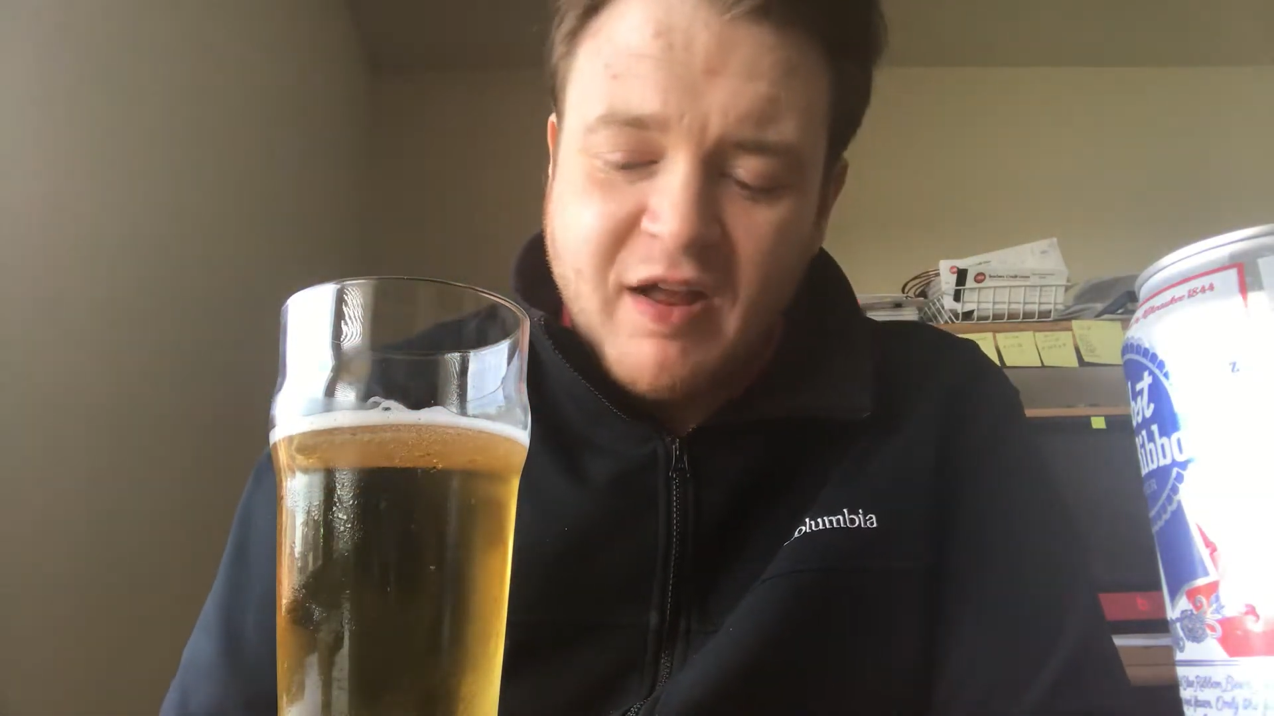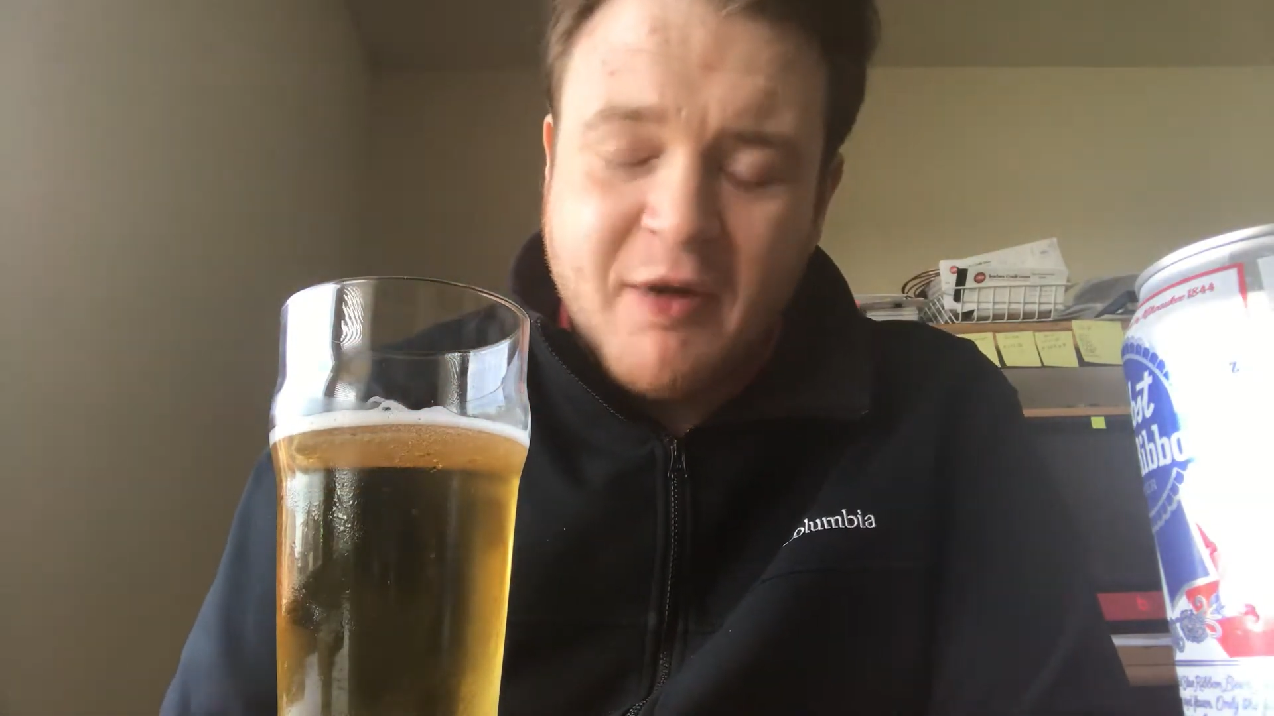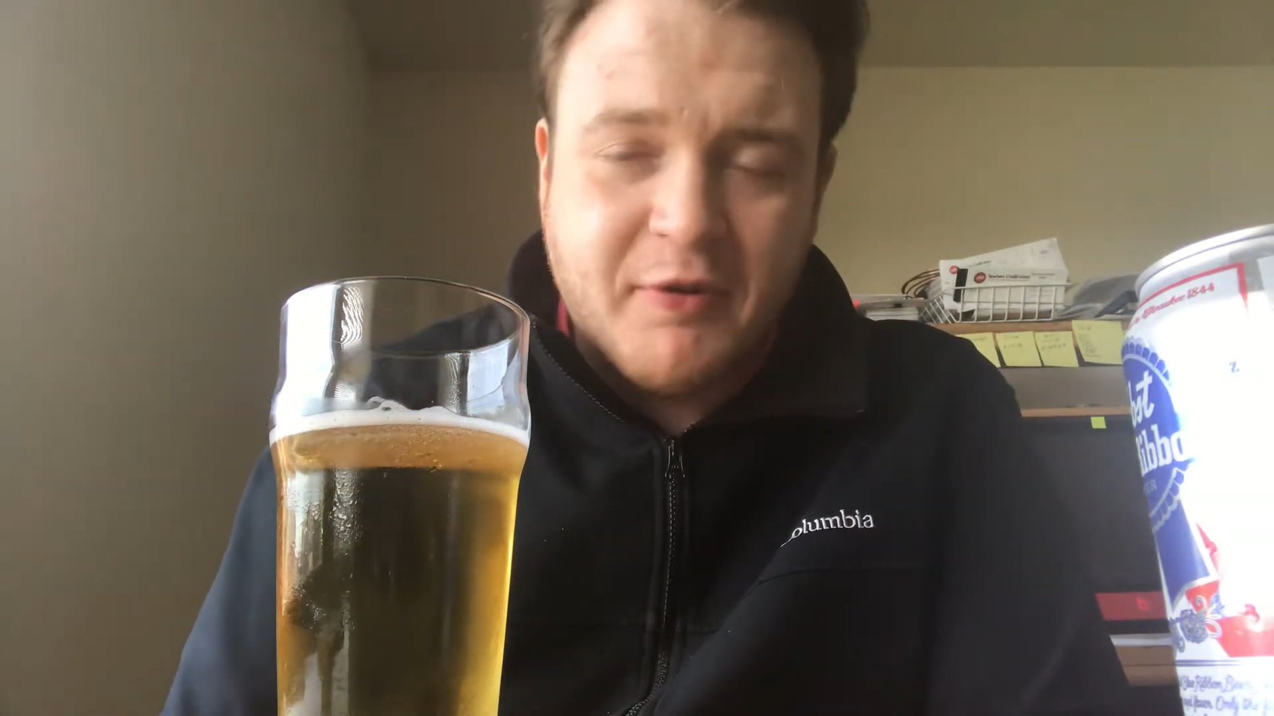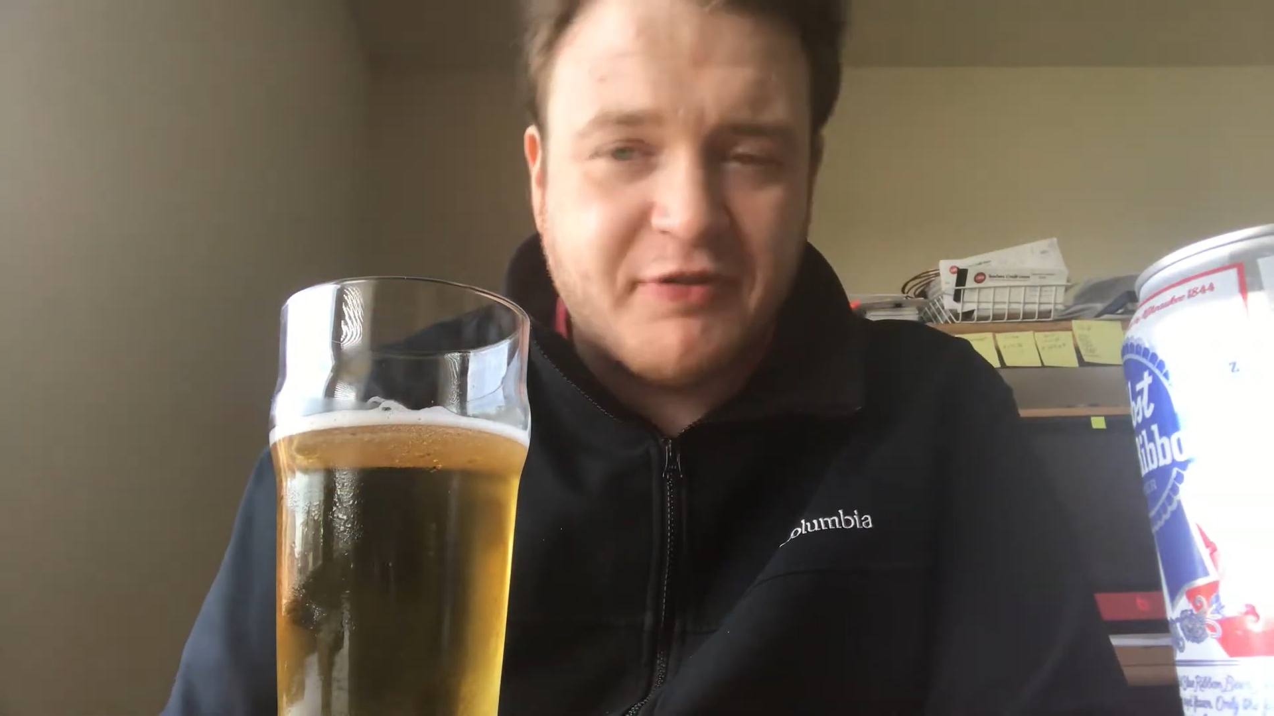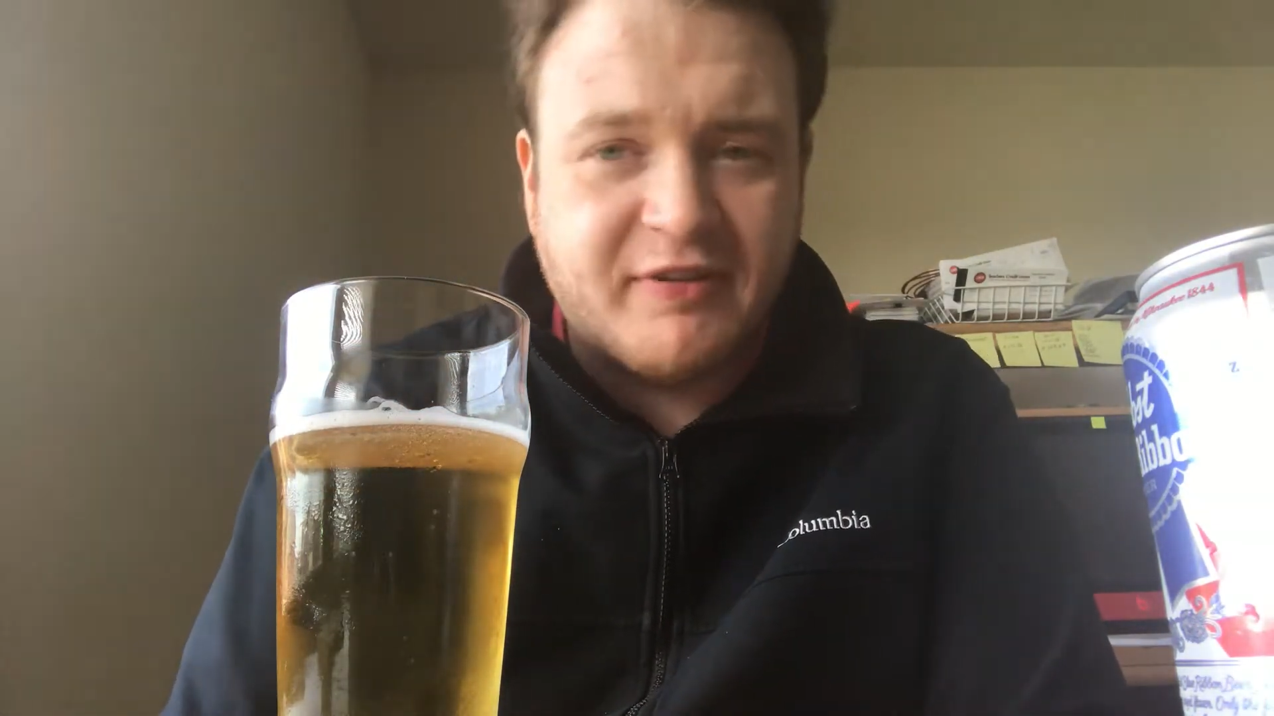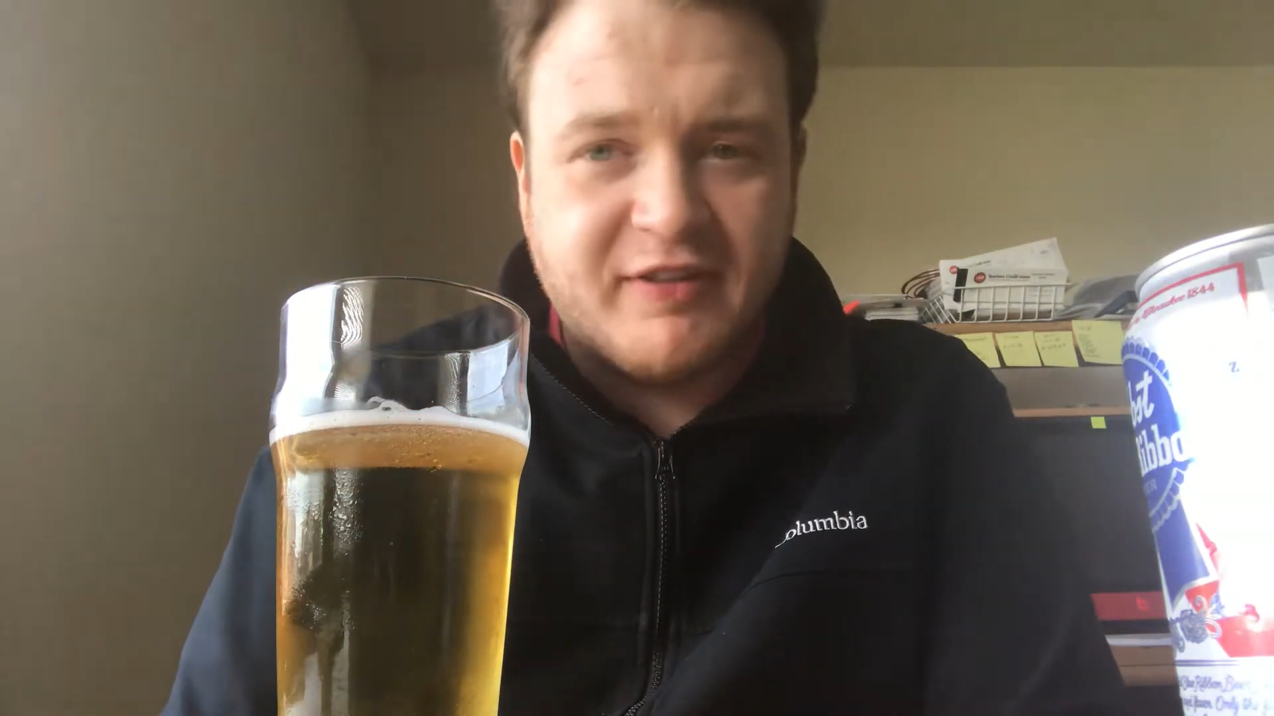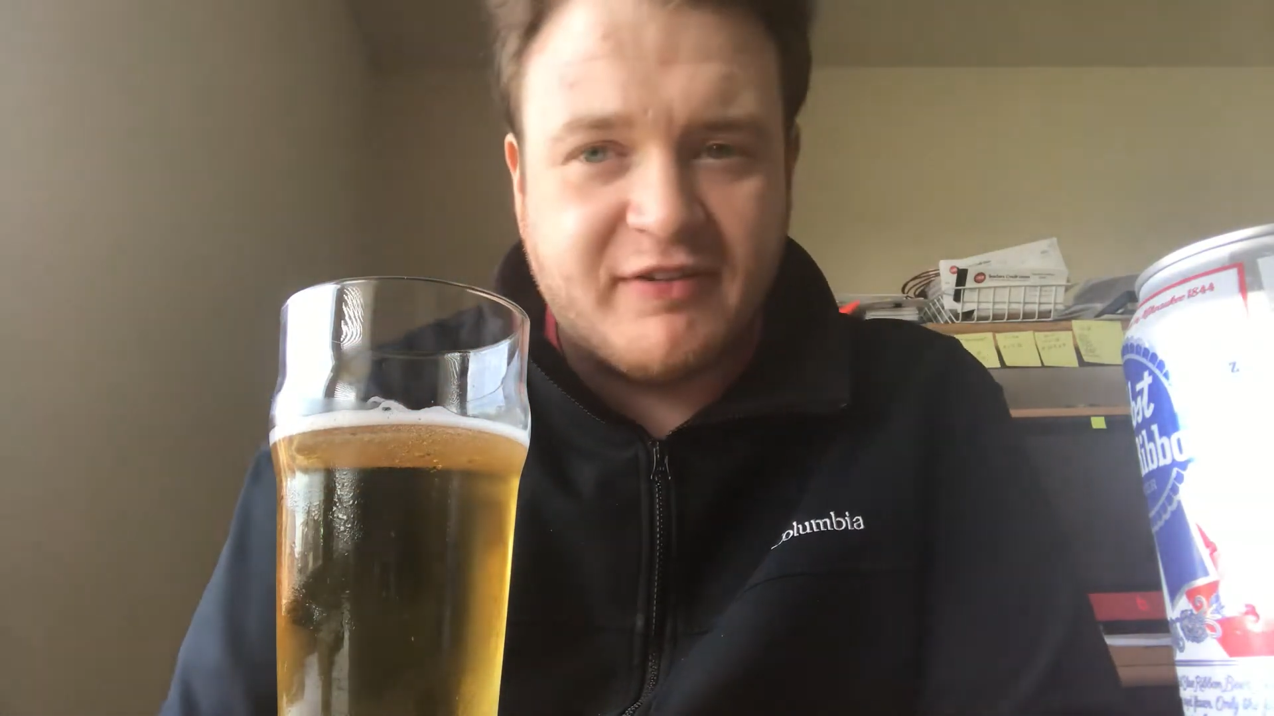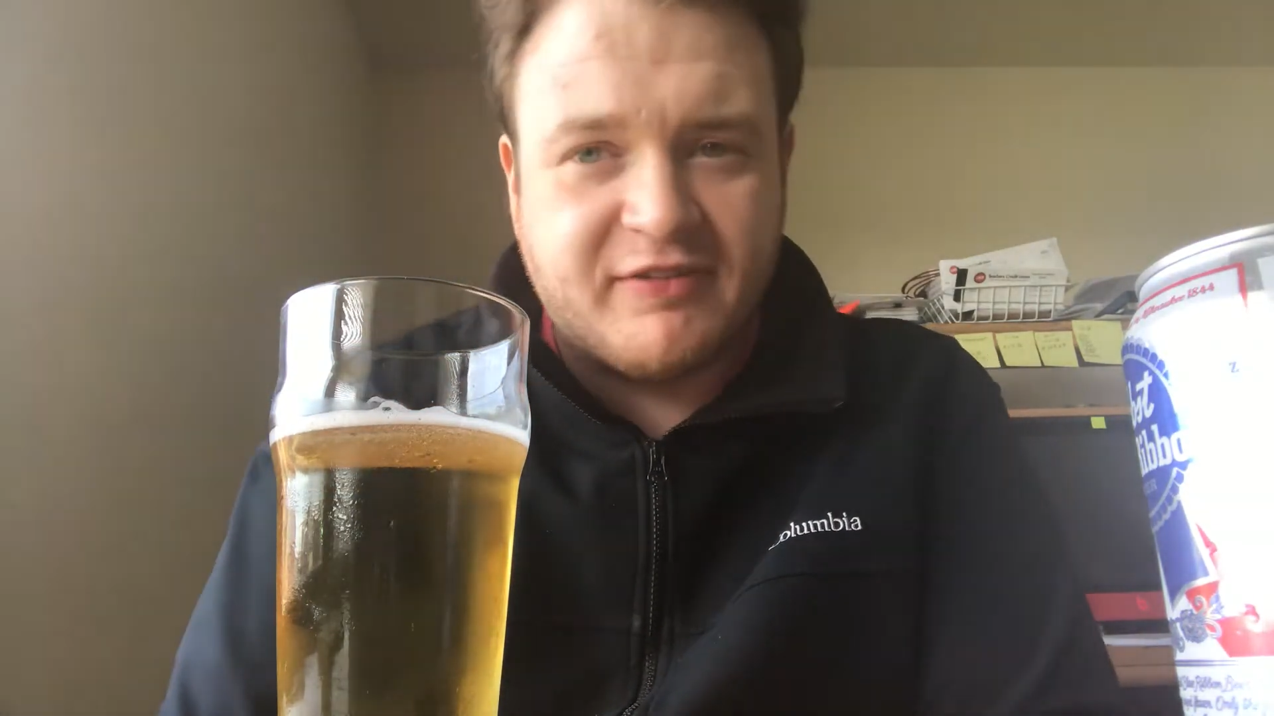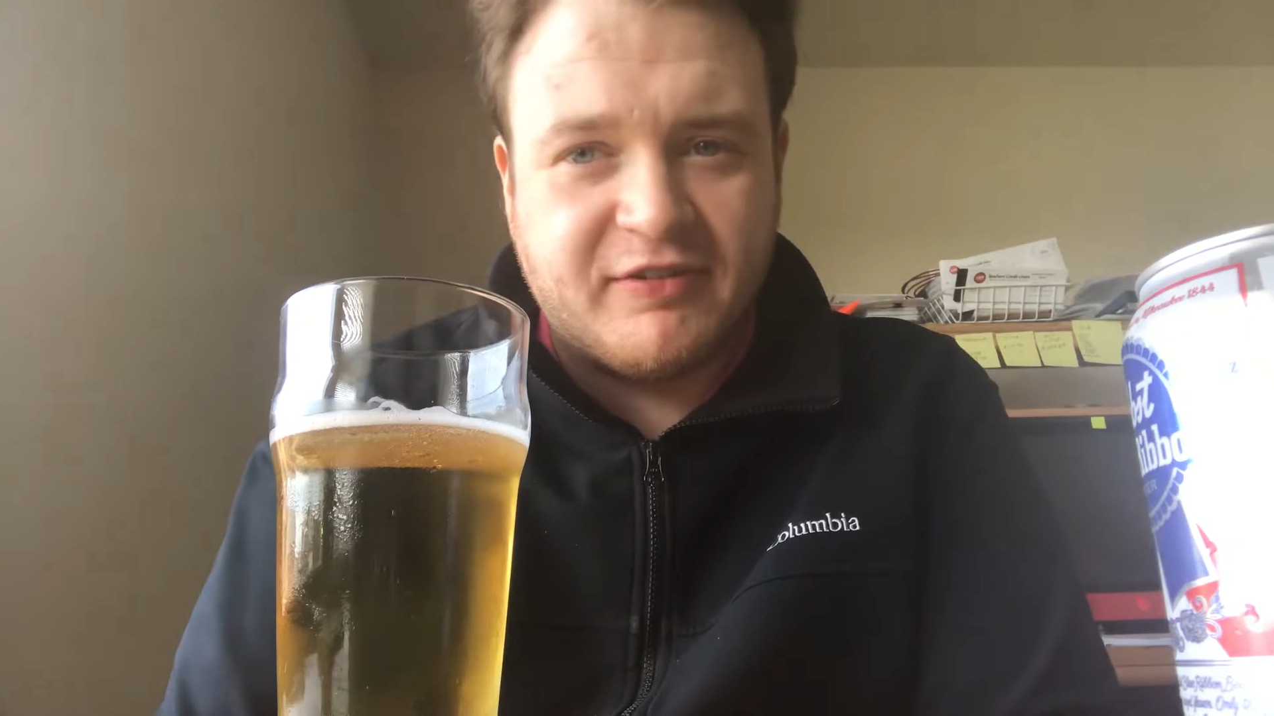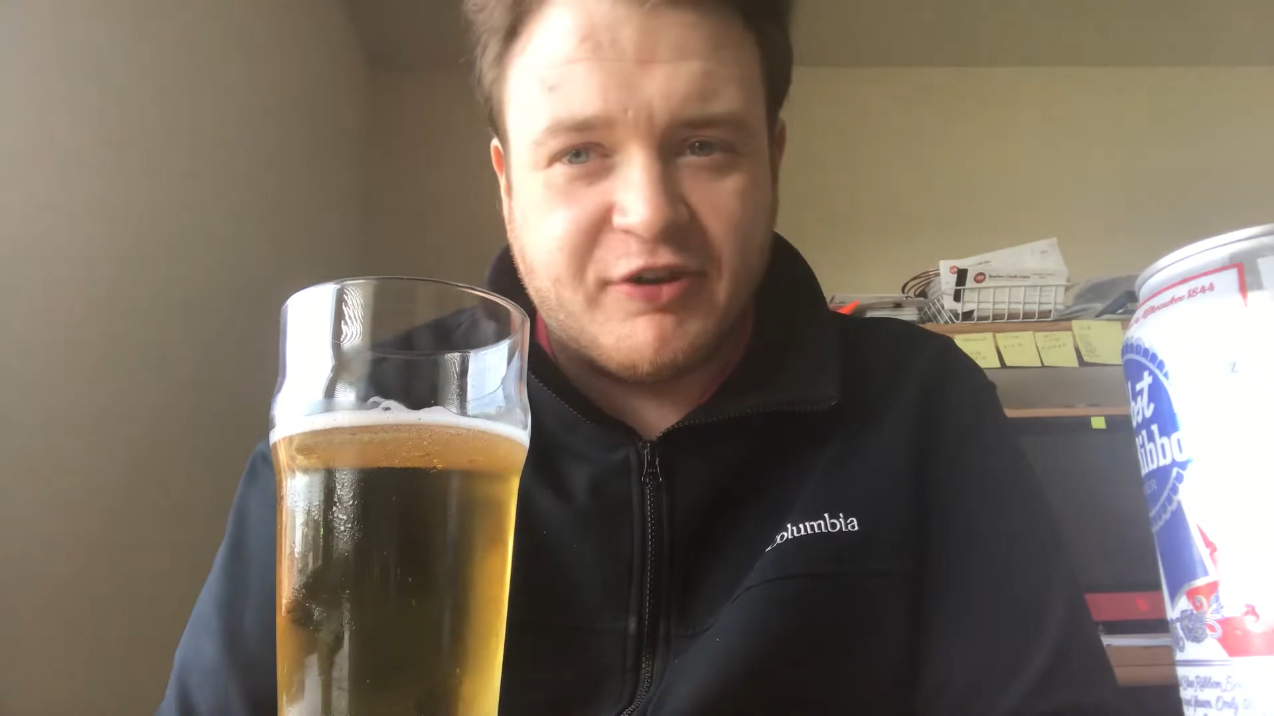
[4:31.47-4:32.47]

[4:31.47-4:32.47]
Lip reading: wouldn't say this is